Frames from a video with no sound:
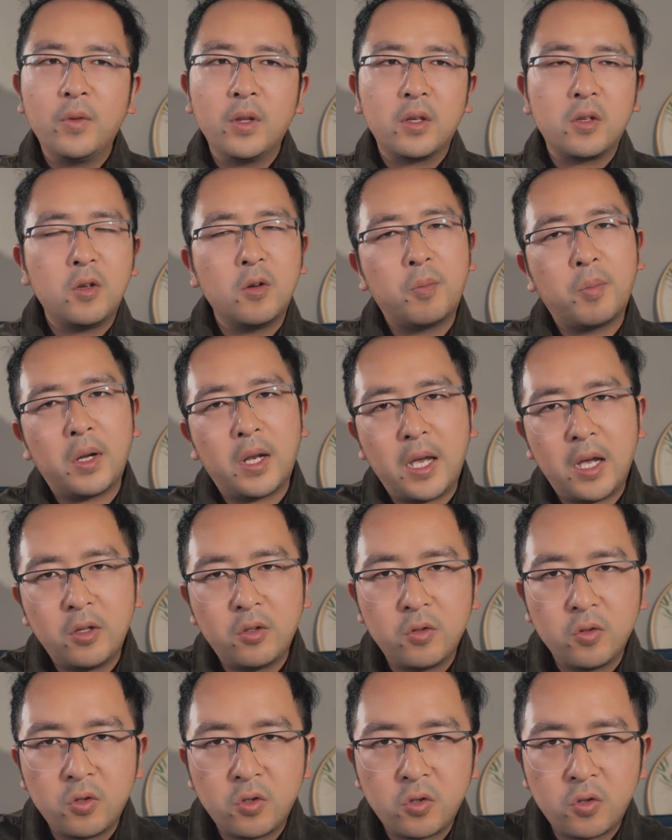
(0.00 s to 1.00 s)
you plan
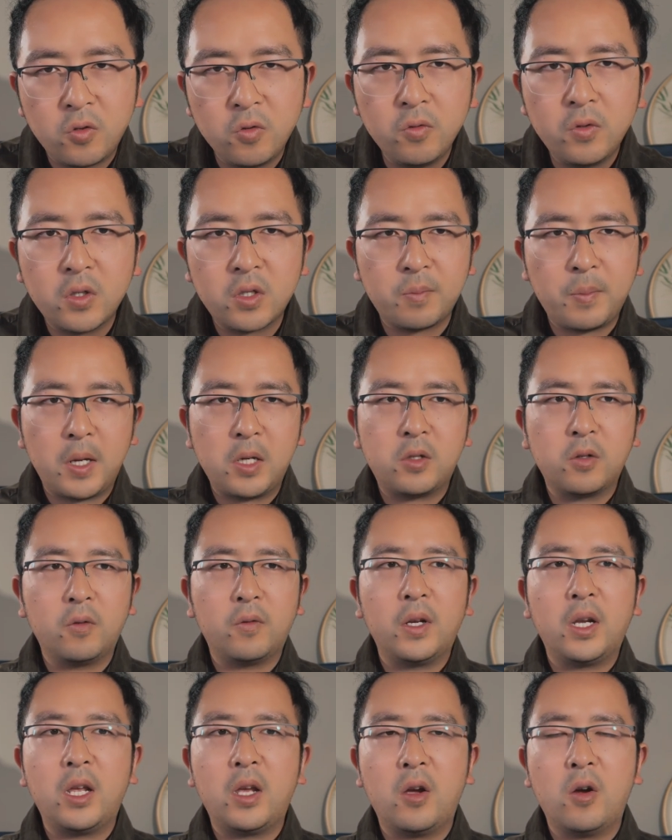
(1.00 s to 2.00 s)
to shoot spatial
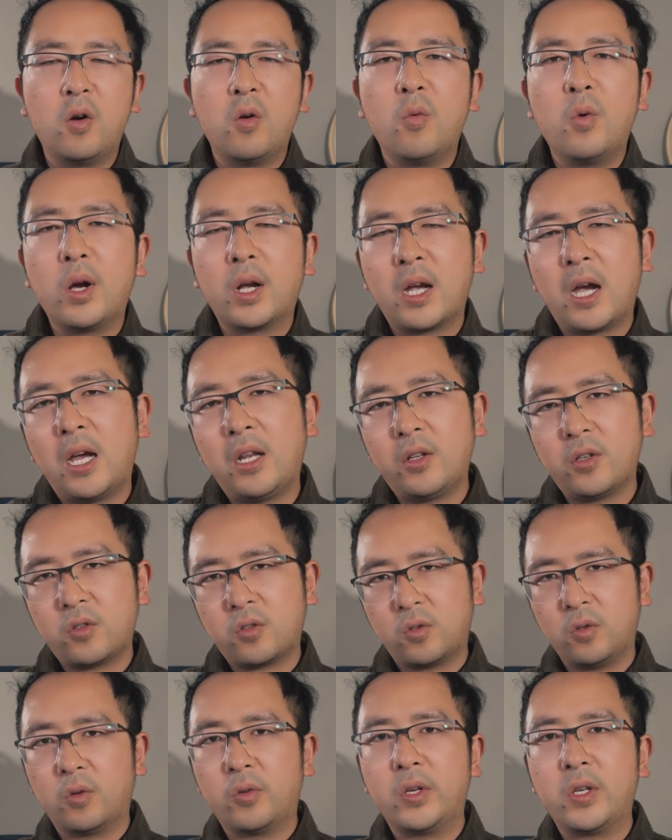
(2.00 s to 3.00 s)
video, what kind of
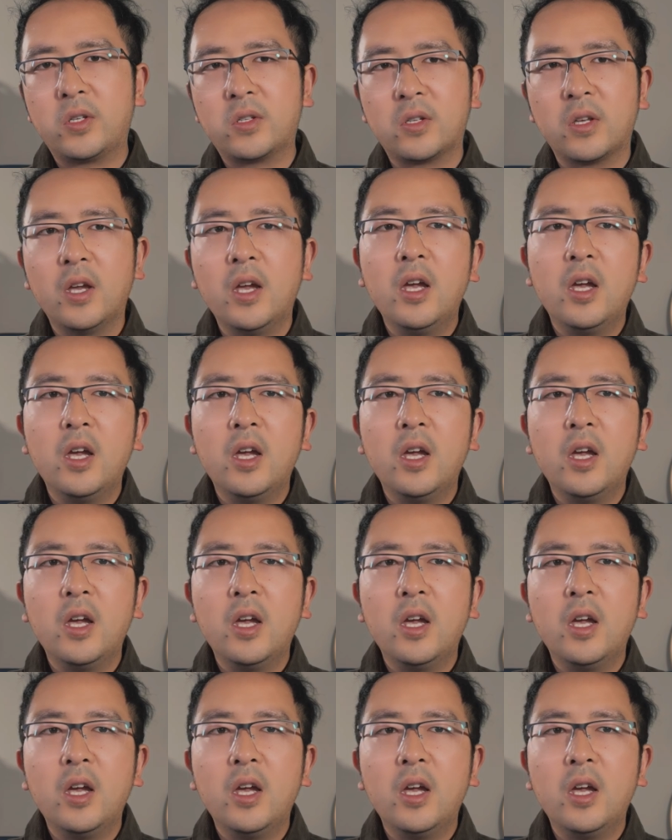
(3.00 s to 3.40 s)
stories